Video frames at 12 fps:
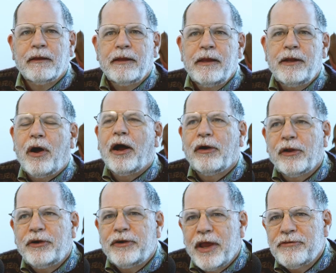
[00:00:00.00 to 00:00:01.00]

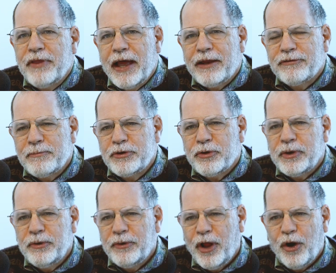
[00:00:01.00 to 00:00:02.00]
Ireland does that, as I'm sure
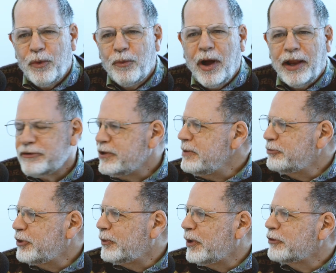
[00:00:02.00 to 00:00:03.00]
you know. While it seems
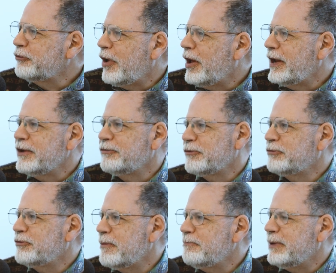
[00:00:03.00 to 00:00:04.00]
to work fine, is there
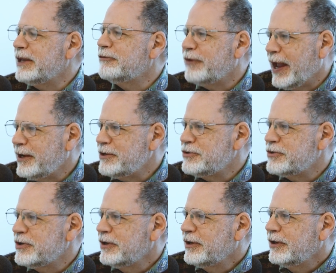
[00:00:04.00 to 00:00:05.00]
some big
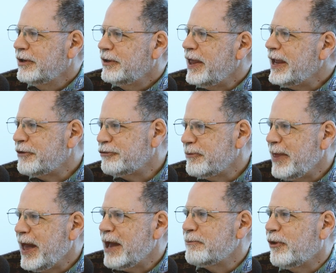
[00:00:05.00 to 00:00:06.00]
advantage they get from
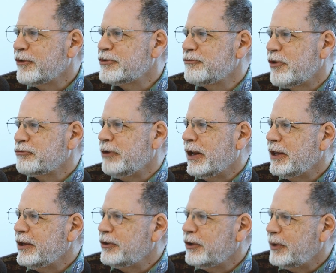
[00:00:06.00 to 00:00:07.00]
that? Parts of
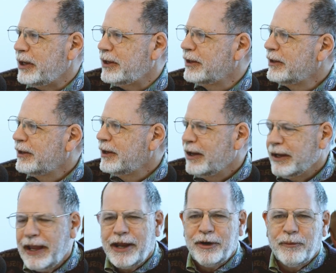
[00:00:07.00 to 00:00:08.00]
Australia do it.
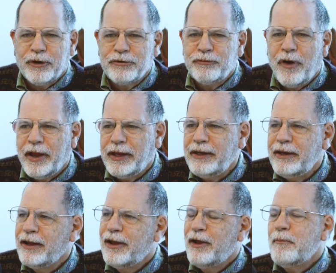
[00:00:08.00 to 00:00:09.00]
Again, it works fine,
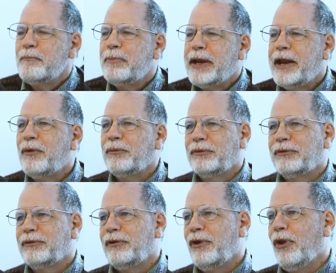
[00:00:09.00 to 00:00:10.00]
but I don't
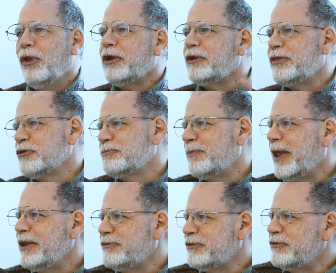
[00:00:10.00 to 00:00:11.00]
look at those
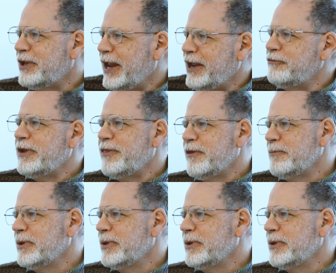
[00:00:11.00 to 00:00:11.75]
places and envy them.